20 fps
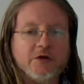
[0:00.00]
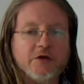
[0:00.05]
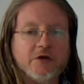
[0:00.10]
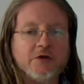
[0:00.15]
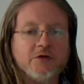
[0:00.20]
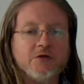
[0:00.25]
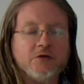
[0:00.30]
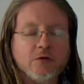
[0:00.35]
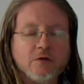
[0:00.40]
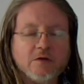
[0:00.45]
A
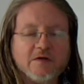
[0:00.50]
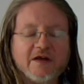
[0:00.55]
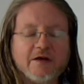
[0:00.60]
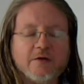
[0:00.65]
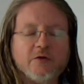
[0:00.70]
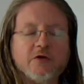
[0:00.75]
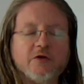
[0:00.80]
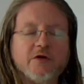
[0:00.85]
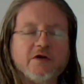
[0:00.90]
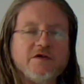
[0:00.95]
control
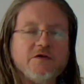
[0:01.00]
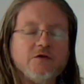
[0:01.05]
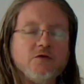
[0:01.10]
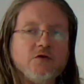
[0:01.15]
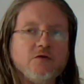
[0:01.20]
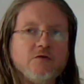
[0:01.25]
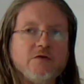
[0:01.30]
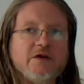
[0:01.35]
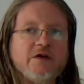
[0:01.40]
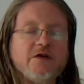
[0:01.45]
tower is
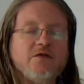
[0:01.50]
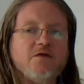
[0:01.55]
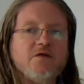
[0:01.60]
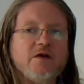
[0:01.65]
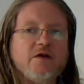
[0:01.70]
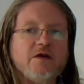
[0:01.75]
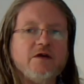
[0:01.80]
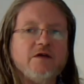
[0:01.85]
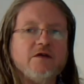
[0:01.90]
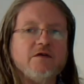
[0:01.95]
usually
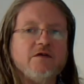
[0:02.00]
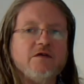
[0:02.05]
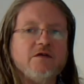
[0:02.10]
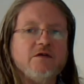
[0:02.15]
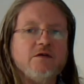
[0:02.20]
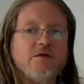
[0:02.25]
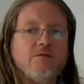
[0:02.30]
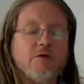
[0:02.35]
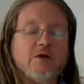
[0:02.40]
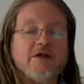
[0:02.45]
divided,
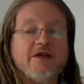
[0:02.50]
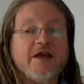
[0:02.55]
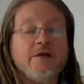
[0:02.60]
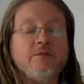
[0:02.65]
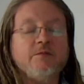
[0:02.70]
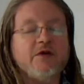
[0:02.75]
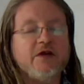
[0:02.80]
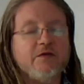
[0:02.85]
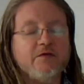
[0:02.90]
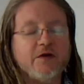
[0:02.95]
well, can
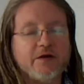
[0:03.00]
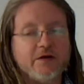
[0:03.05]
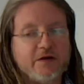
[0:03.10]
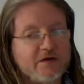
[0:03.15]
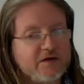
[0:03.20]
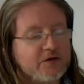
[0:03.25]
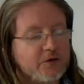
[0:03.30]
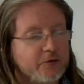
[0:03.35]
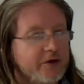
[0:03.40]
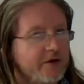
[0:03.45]
be divided,
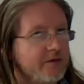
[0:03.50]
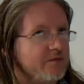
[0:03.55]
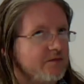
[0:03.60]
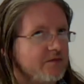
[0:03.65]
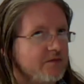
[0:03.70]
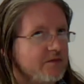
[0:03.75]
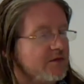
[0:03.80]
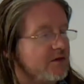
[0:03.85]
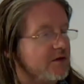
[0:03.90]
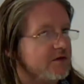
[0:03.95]
sorry.
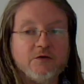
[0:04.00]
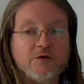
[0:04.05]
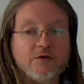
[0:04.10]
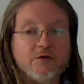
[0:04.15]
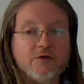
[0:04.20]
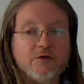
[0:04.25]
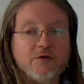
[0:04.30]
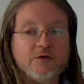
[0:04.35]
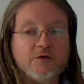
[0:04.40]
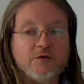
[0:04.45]

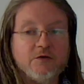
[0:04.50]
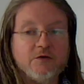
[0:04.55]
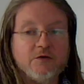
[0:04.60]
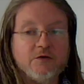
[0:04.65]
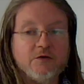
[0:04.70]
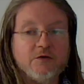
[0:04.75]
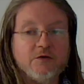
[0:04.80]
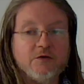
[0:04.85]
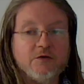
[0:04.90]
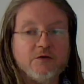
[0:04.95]
Control
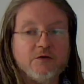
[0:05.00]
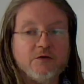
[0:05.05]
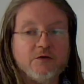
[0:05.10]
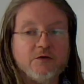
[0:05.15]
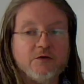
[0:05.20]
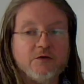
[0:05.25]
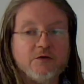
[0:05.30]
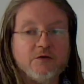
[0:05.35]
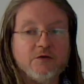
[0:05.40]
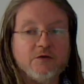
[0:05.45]
tower can be
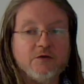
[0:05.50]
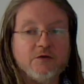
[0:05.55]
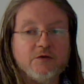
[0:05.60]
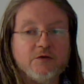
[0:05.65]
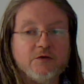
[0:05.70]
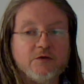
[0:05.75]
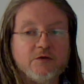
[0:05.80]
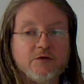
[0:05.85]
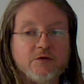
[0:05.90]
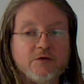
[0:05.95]
divided
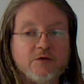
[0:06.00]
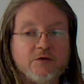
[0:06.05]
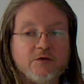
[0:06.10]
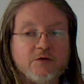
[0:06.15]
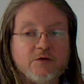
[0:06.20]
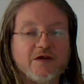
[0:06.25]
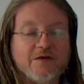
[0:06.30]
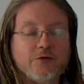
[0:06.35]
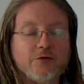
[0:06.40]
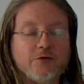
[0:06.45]
into
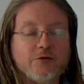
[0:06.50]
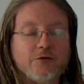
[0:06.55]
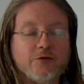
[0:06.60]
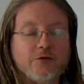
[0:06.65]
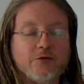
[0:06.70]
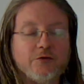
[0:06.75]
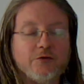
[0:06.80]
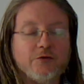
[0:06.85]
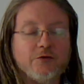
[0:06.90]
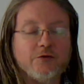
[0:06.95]
several
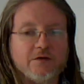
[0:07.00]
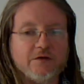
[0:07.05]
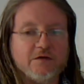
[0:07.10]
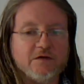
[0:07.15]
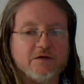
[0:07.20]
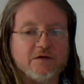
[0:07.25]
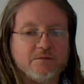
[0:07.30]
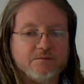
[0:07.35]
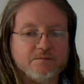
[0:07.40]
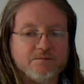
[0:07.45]
sectors.